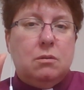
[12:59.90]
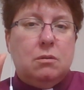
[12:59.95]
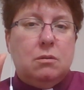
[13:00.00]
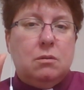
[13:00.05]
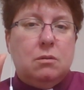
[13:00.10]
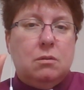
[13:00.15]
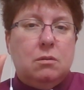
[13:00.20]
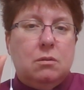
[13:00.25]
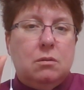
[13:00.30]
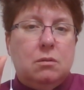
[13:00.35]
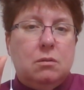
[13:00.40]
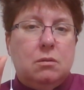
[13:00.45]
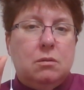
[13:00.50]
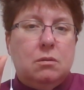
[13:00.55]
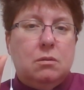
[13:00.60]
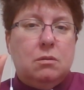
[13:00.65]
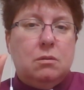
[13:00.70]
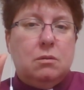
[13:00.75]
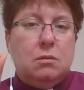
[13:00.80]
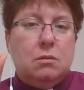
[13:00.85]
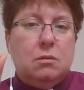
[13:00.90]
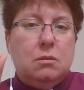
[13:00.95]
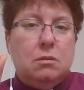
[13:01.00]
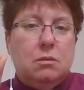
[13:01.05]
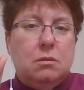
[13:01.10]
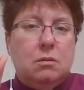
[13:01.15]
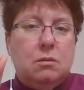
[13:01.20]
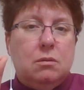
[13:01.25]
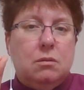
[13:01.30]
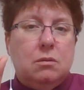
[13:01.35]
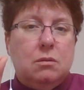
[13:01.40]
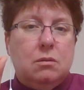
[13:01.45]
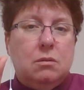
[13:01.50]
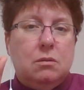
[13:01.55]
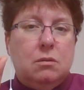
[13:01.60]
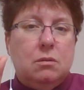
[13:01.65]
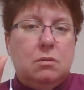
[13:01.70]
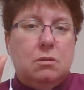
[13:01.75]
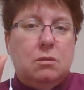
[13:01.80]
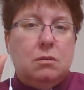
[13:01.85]

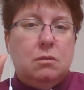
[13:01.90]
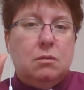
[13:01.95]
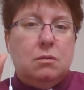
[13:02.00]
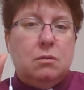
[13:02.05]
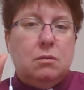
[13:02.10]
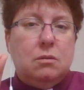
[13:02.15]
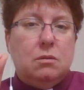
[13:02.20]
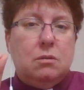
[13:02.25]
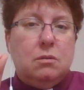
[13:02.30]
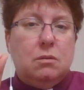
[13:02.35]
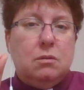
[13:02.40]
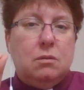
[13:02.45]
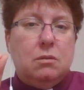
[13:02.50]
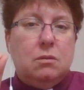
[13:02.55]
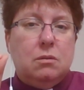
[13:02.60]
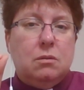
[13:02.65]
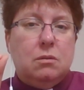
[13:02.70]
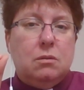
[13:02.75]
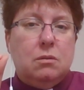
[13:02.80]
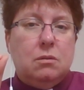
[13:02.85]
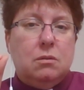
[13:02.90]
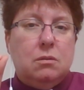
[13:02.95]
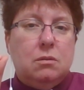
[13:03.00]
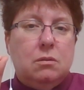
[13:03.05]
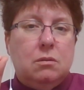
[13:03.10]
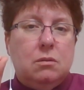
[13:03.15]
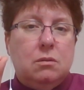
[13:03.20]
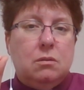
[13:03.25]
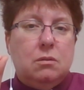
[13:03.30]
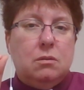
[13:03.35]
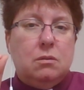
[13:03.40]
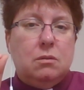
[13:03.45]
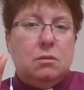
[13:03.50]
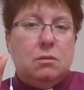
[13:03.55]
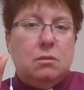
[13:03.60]
No one is speaking in this clip.